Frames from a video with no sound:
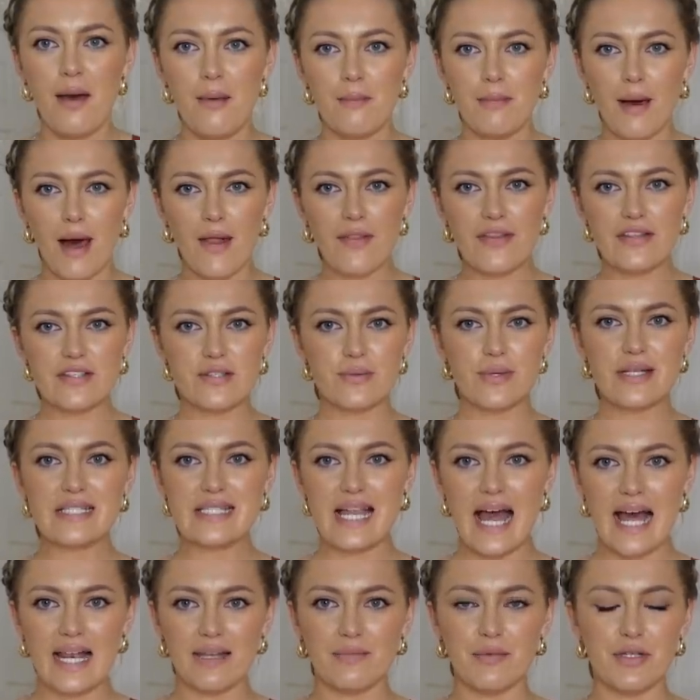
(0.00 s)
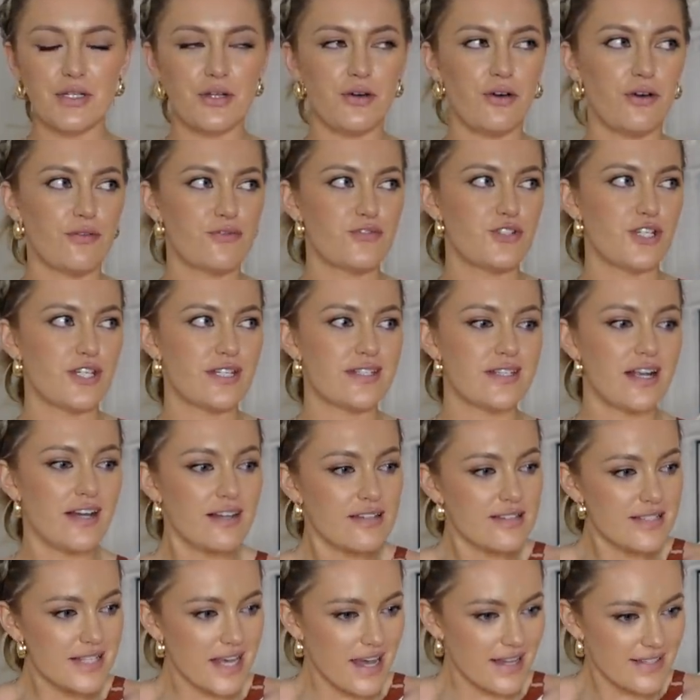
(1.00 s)
But there's always an element of just
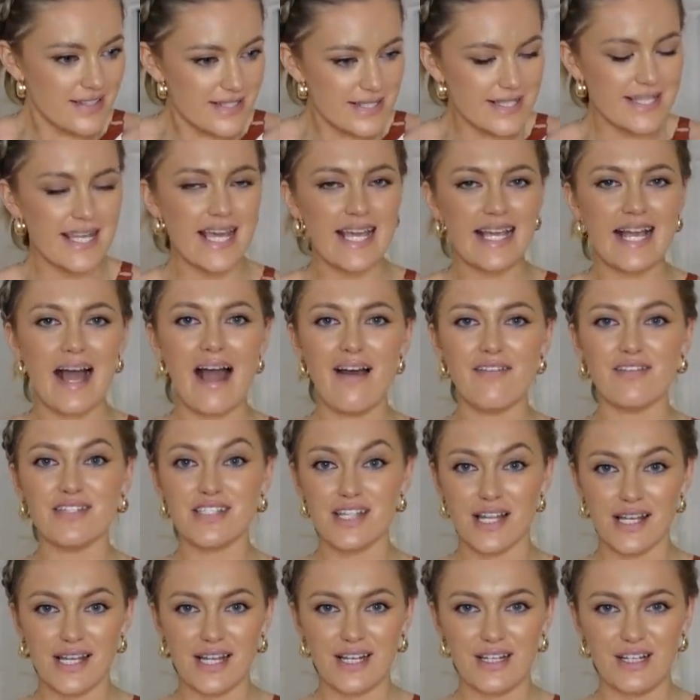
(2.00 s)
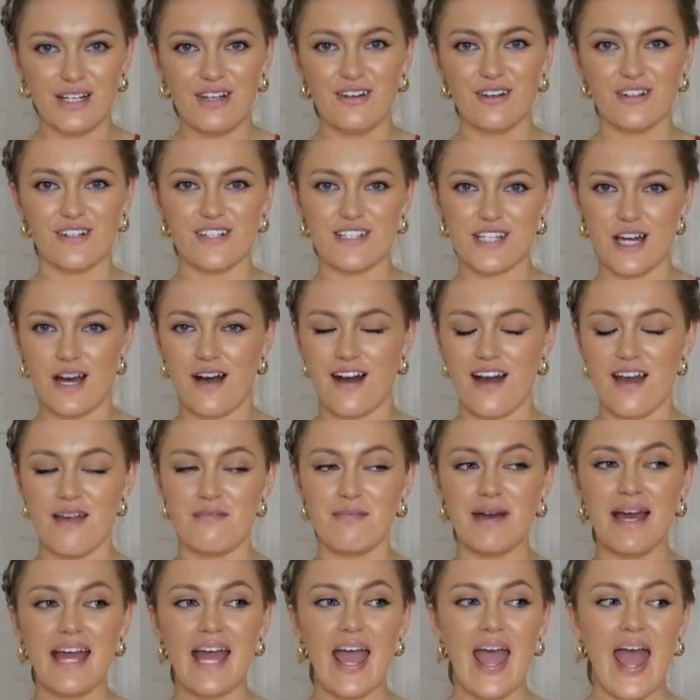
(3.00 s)
uncertainty. I haven't done it in a long
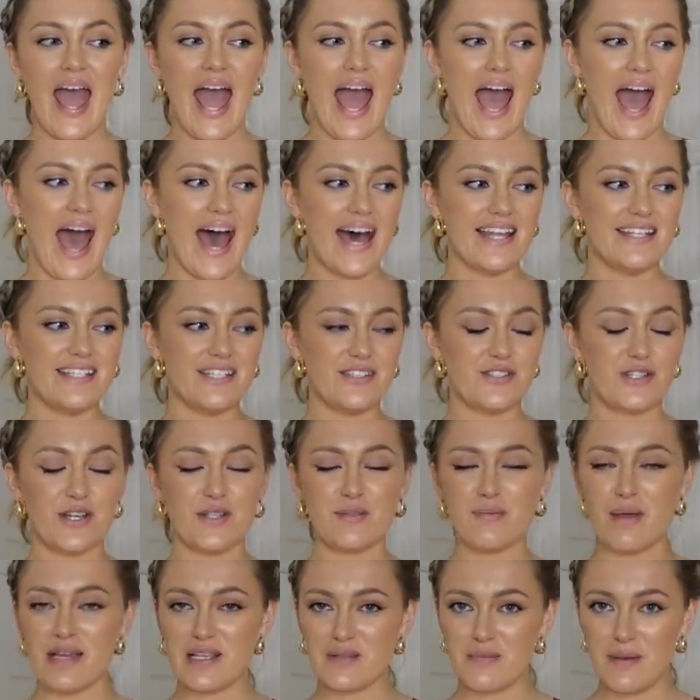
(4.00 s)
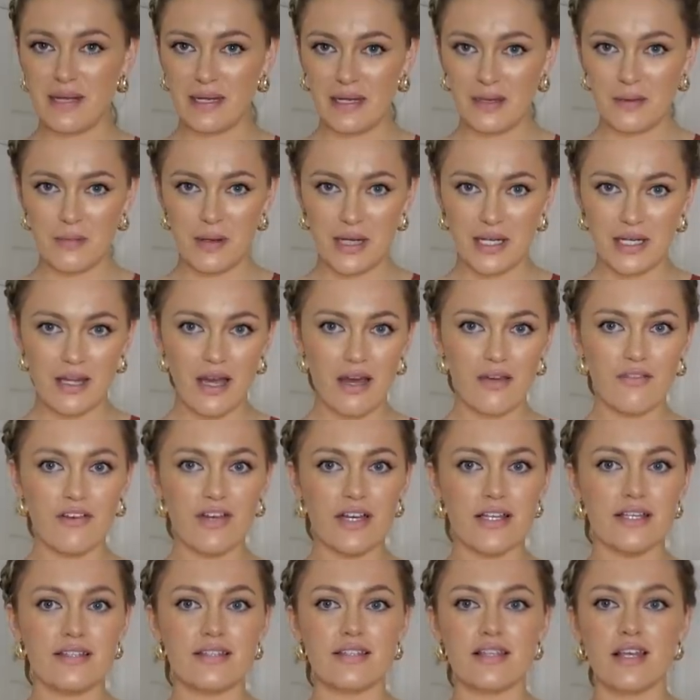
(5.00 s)
time and it just makes me a little bit
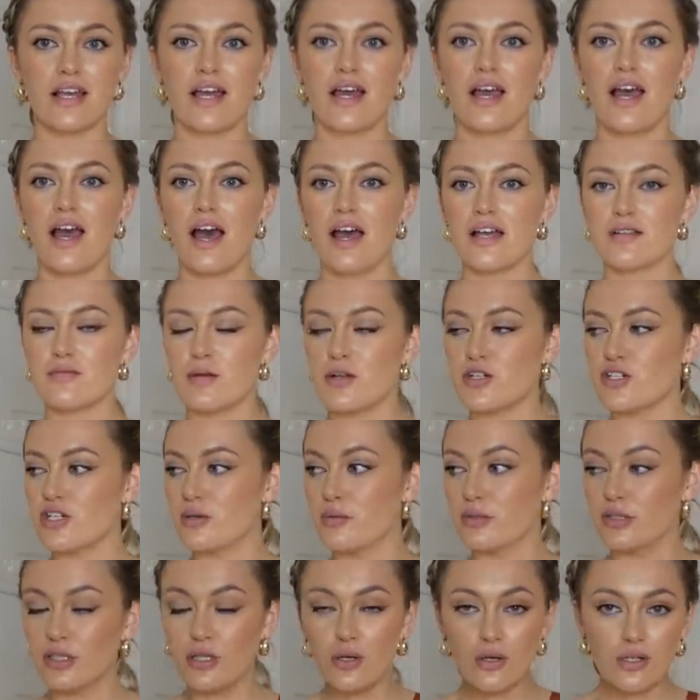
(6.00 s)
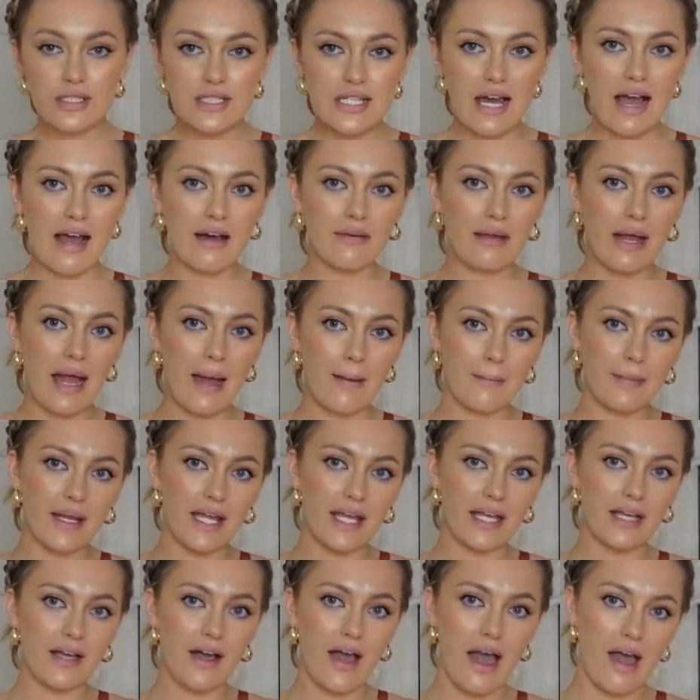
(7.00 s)
nervous, especially with lockdown
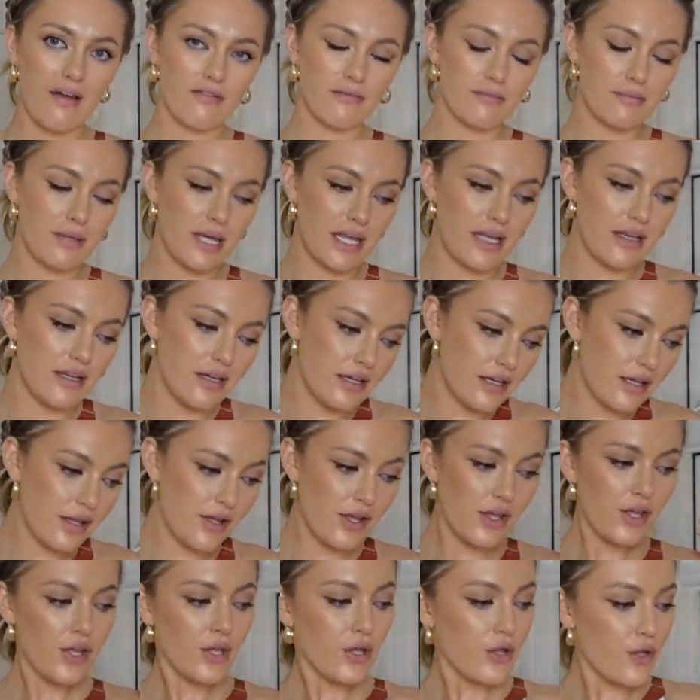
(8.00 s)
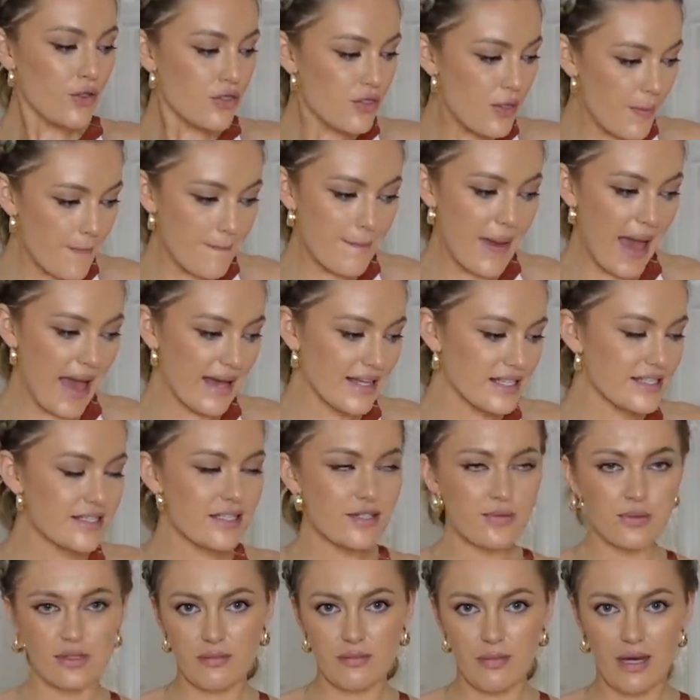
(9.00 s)
happening. I haven't been the
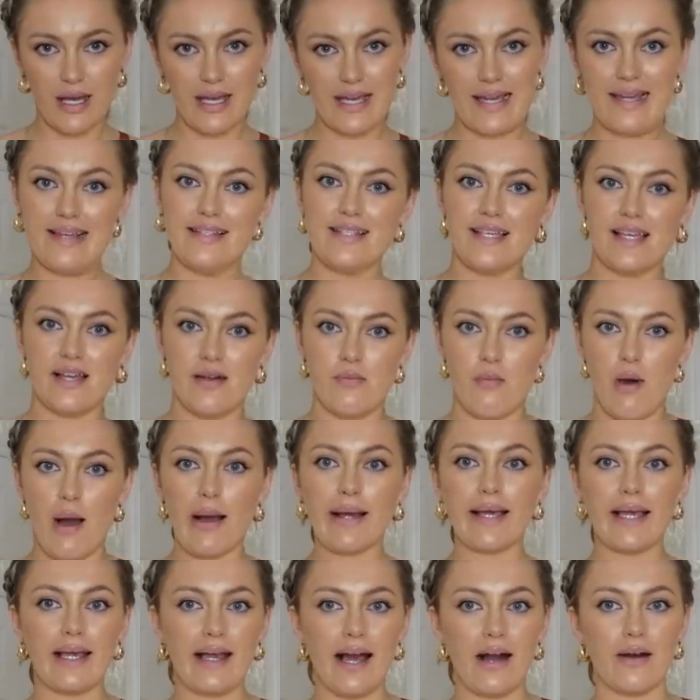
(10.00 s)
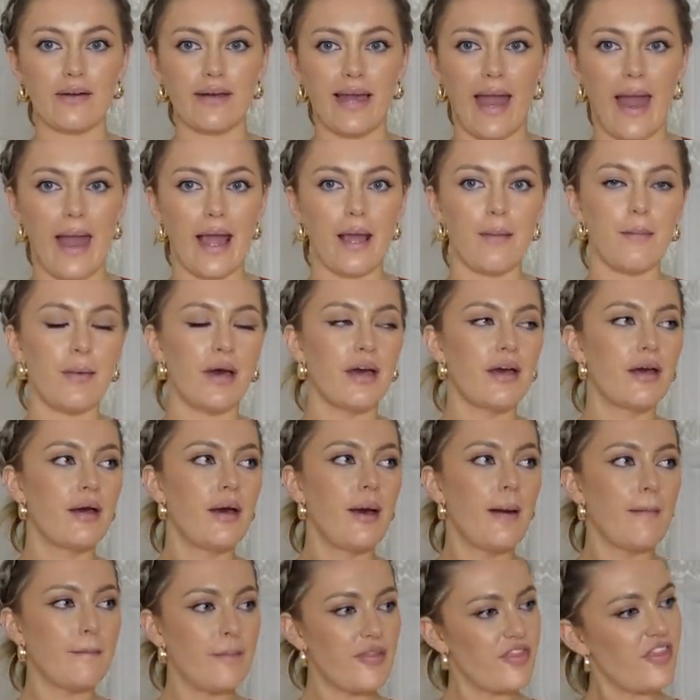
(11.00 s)
best my eating and working out game,
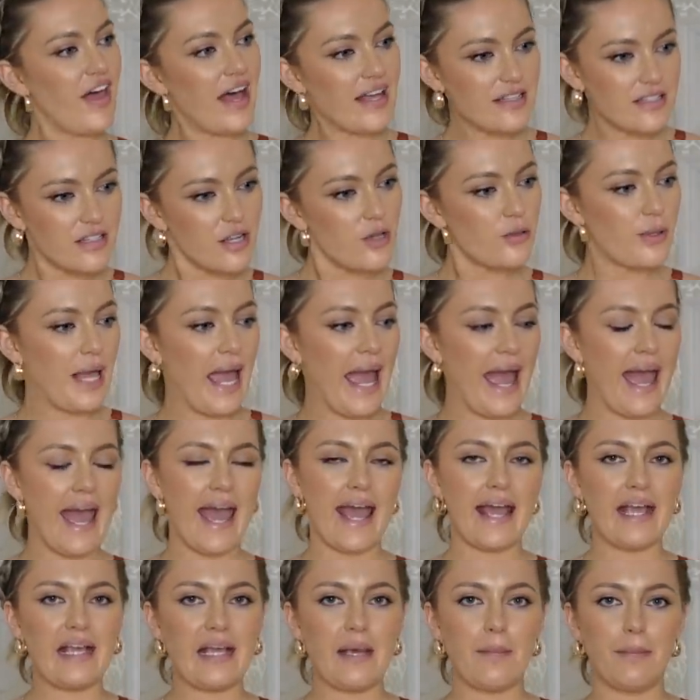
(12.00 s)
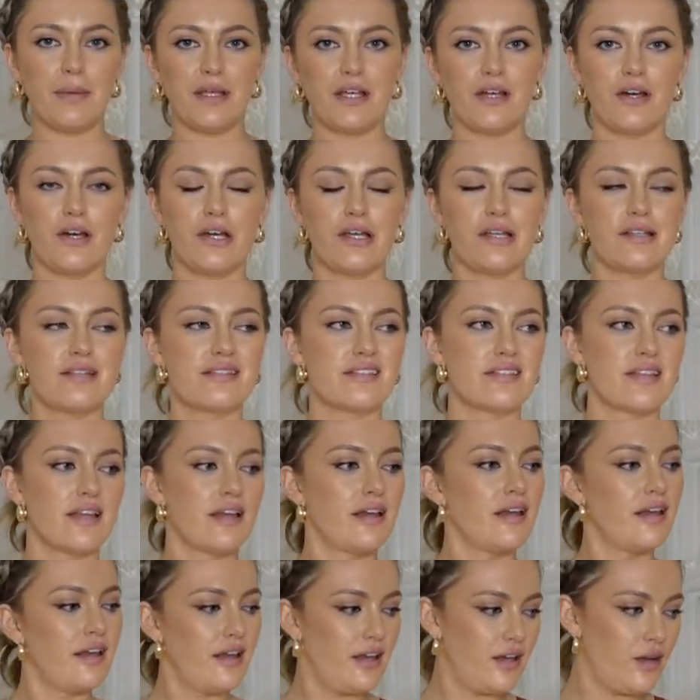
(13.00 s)
but that's okay because
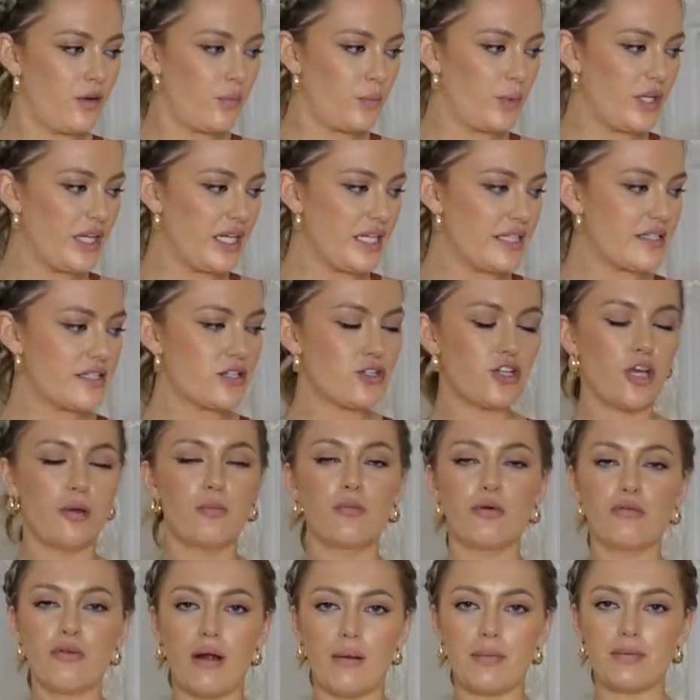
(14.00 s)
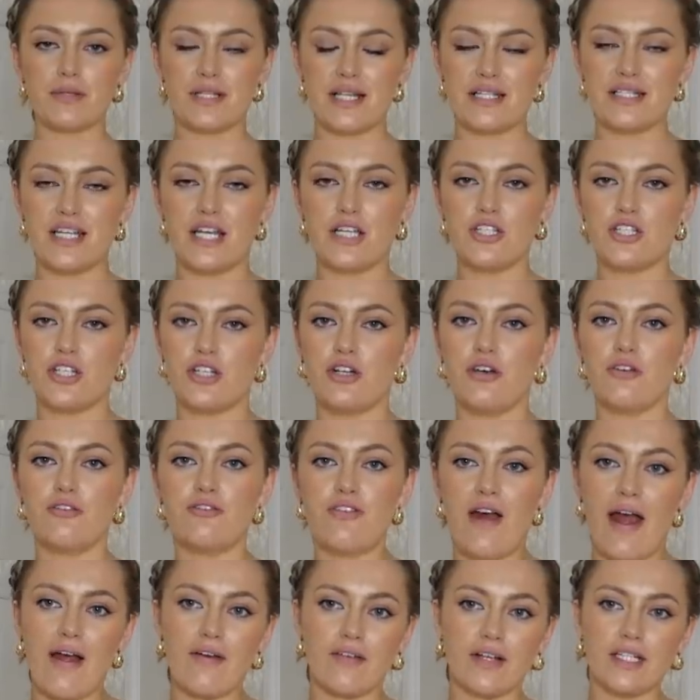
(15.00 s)
we need to show more representation of
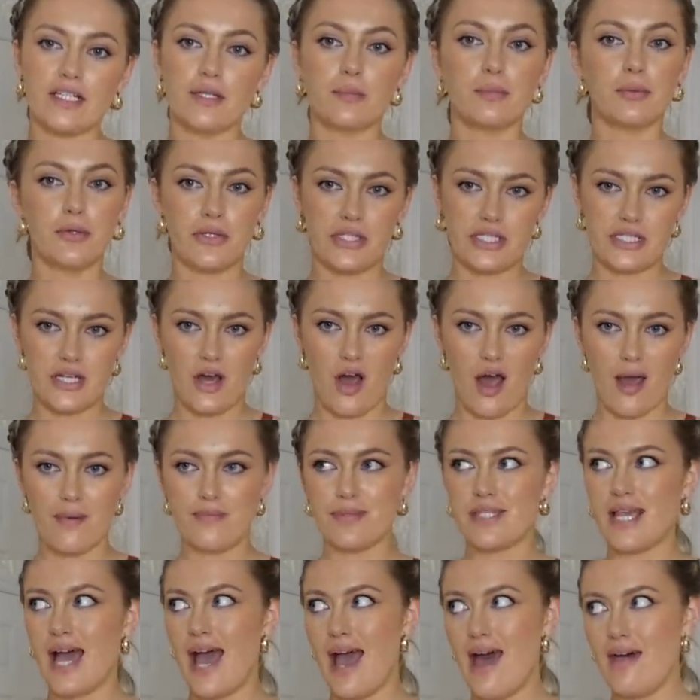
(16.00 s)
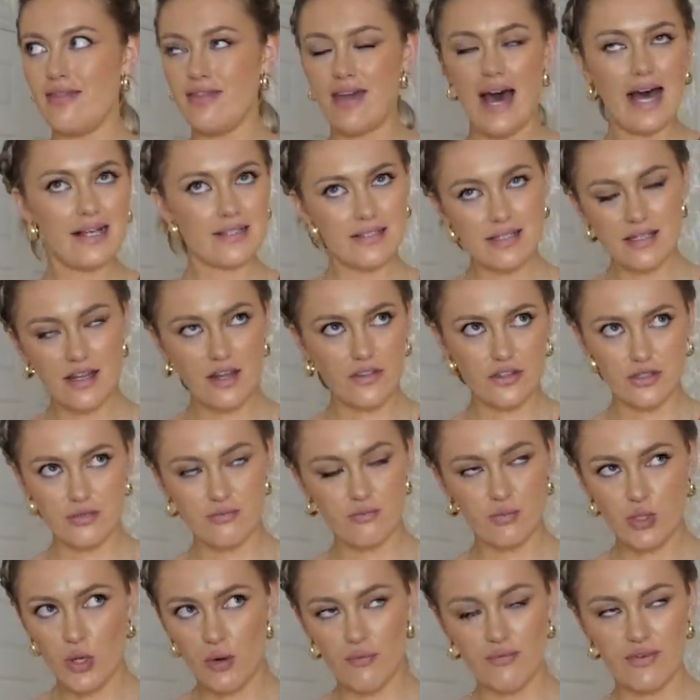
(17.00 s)
varied body types. That's another
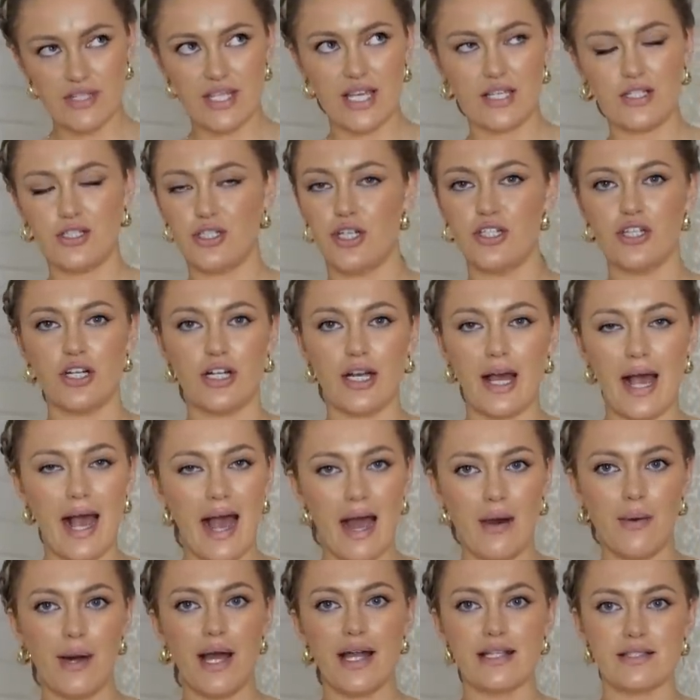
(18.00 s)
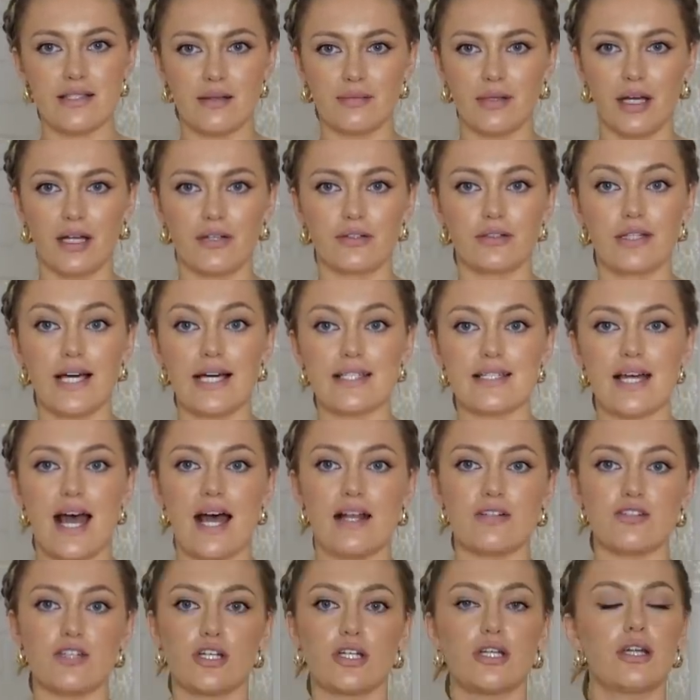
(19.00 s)
conversation. I don't know how I ended up going on that
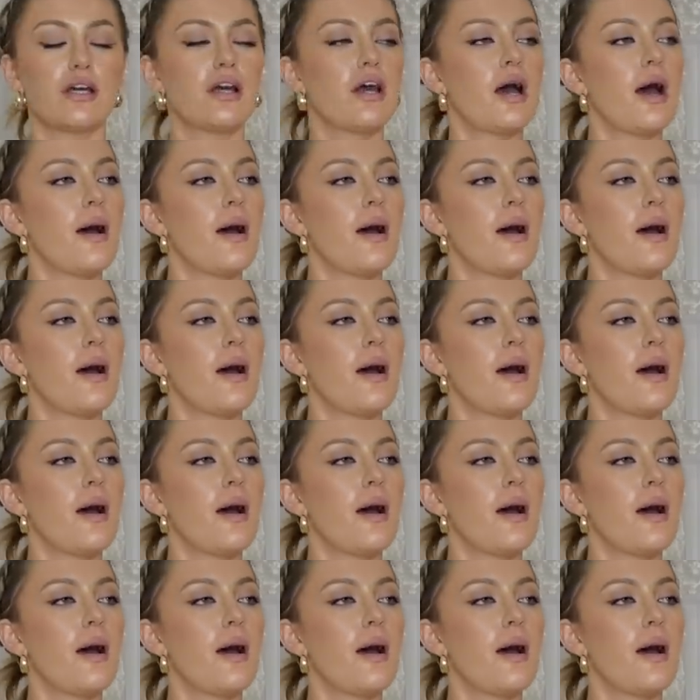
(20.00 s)
tangent.